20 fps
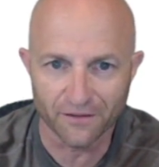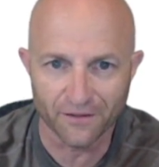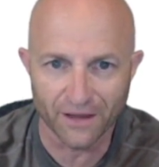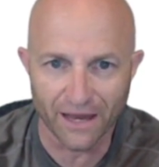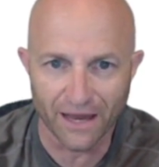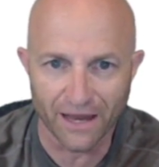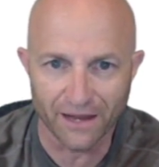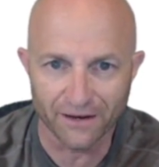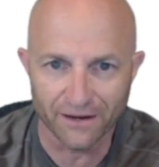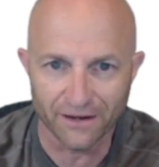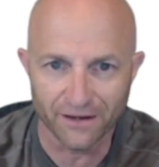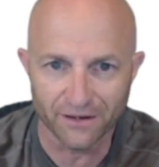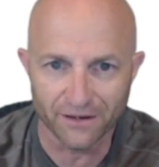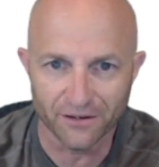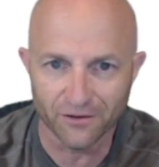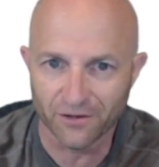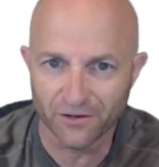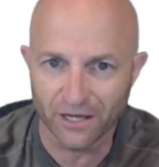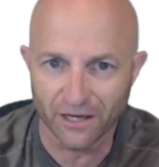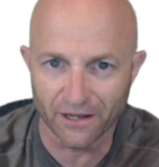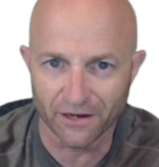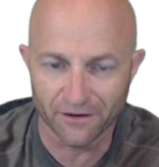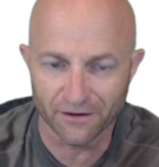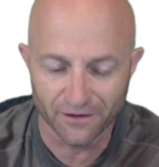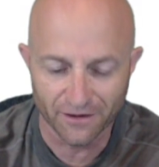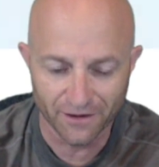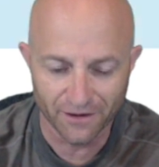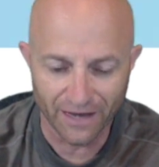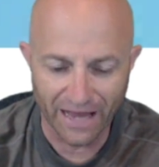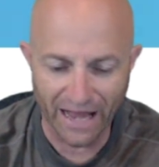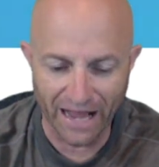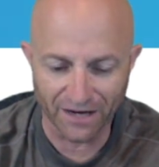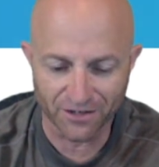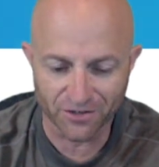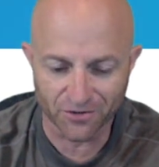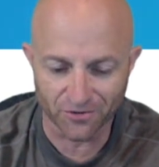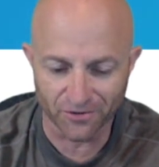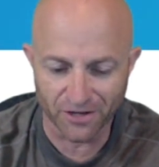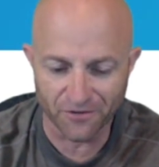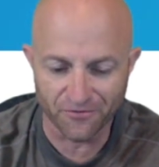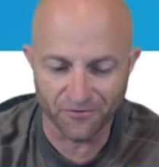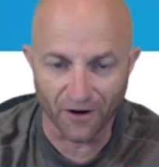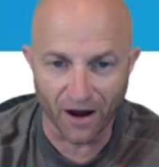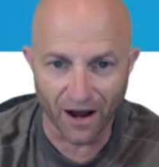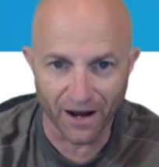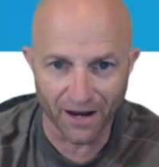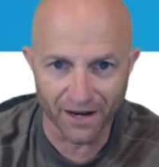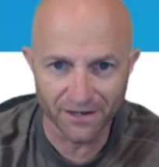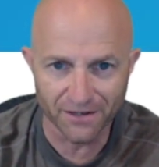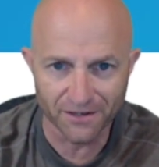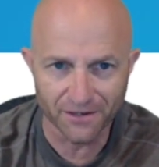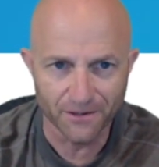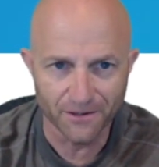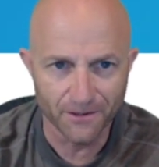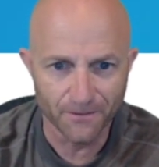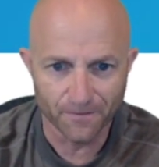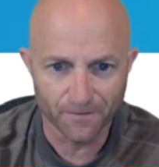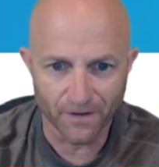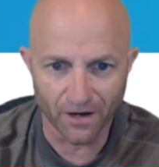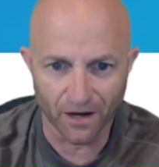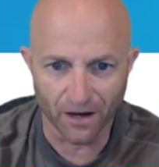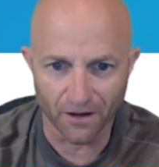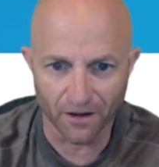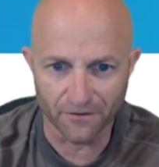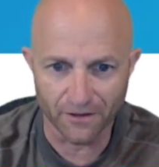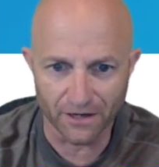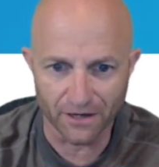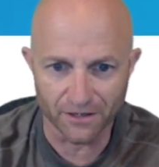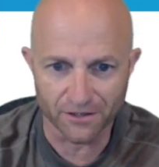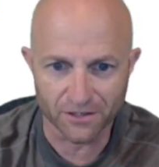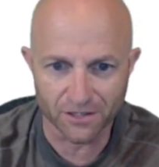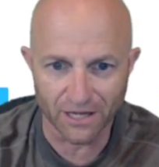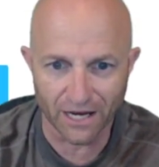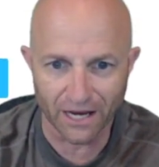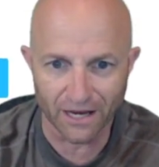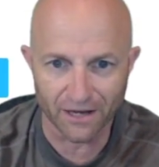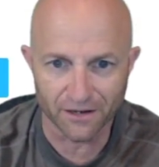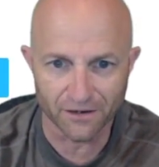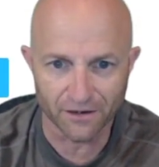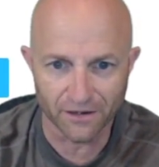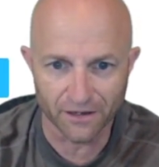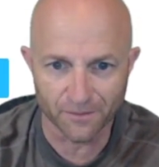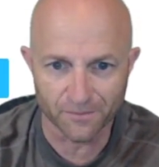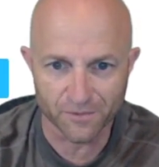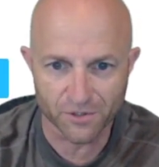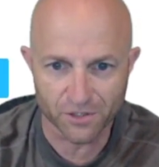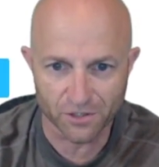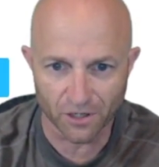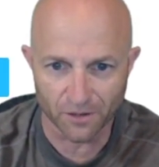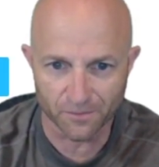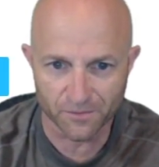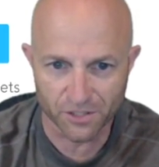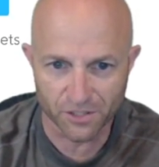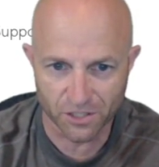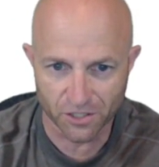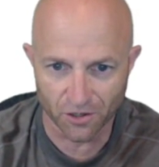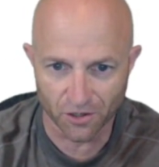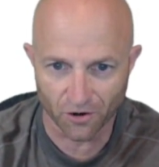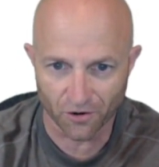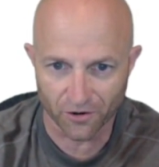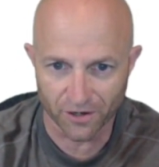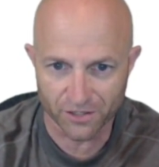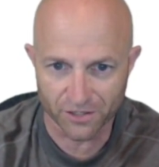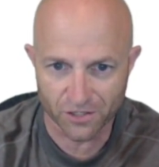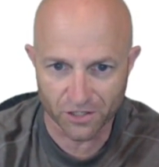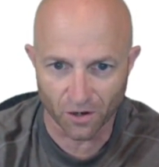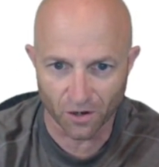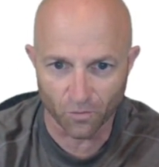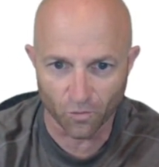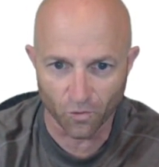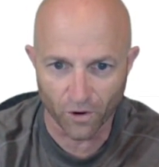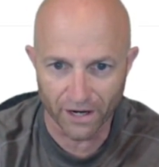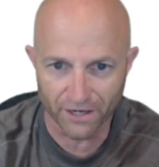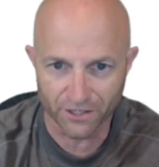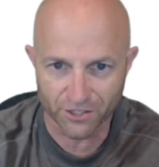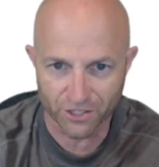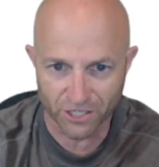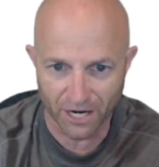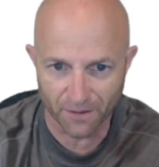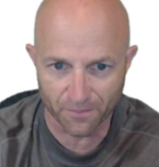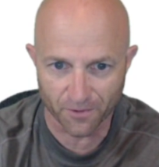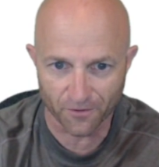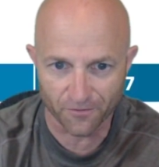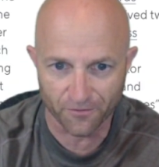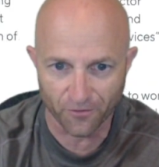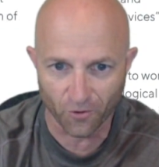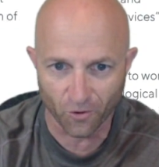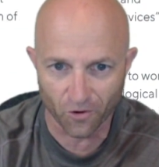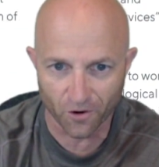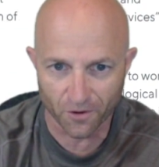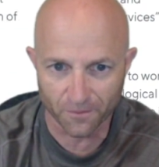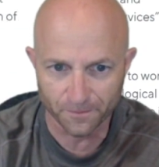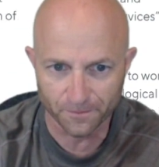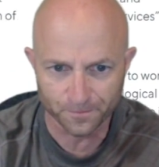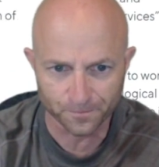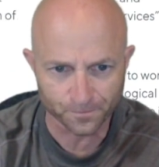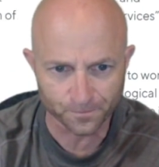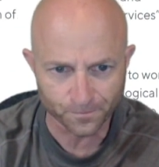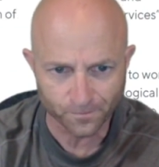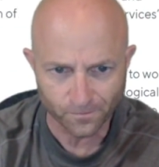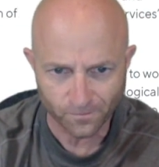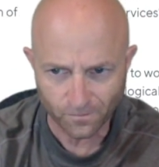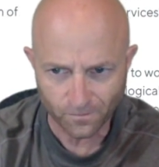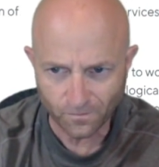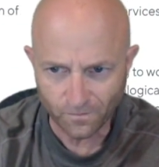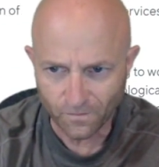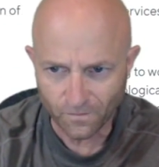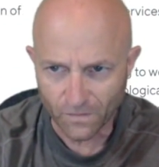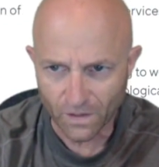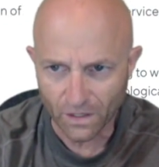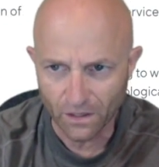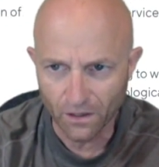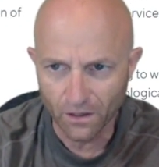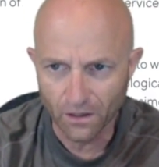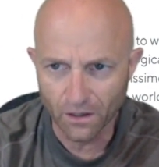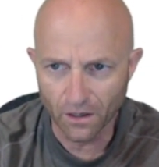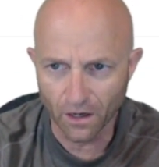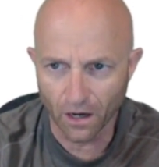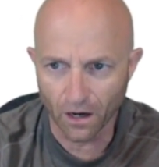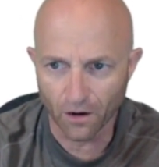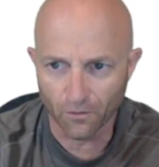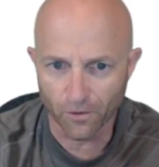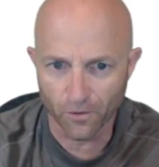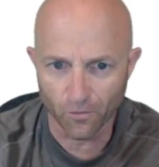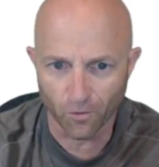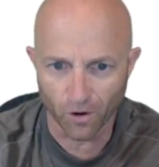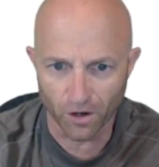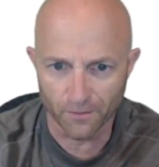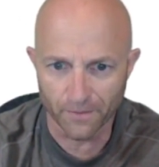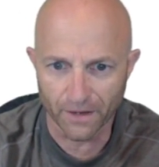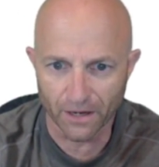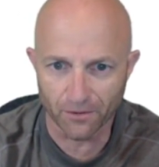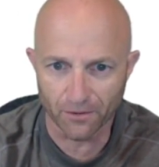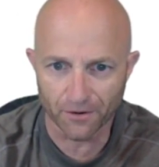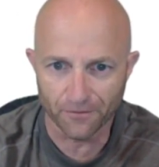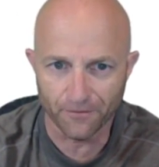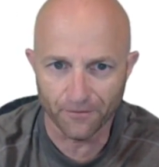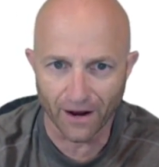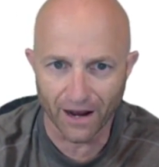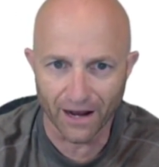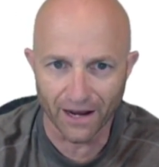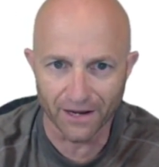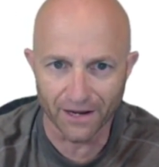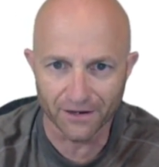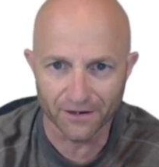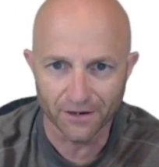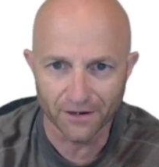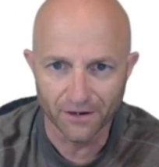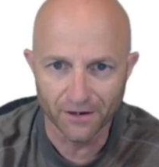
that you can actually find, that it's not obscure in some way, shape, or form. We want to be able to find